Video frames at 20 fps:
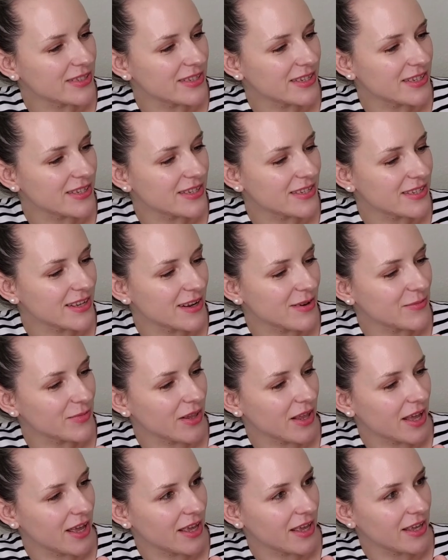this, I'm
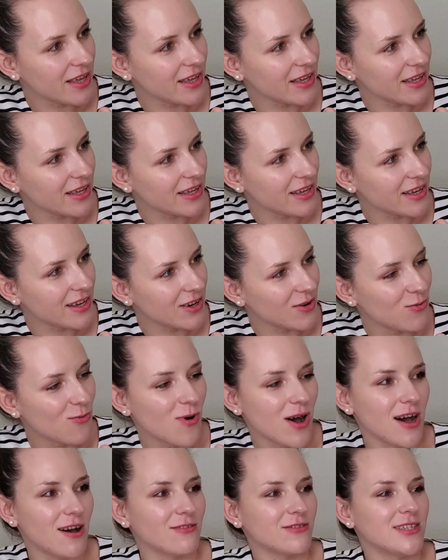like, oh,
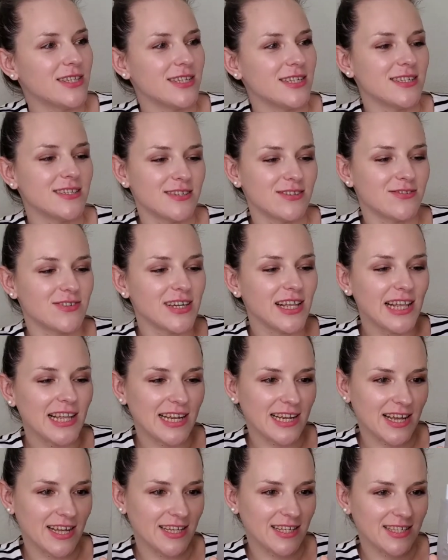wow, this is really
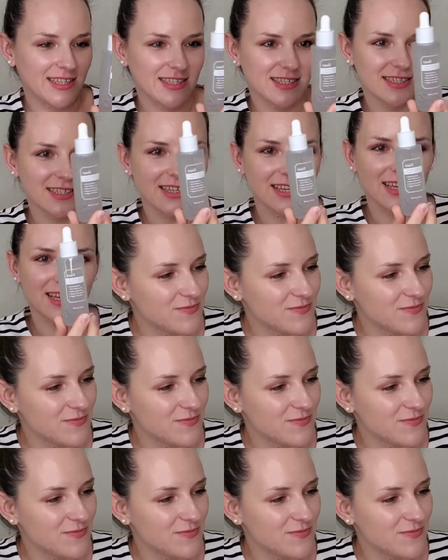nice.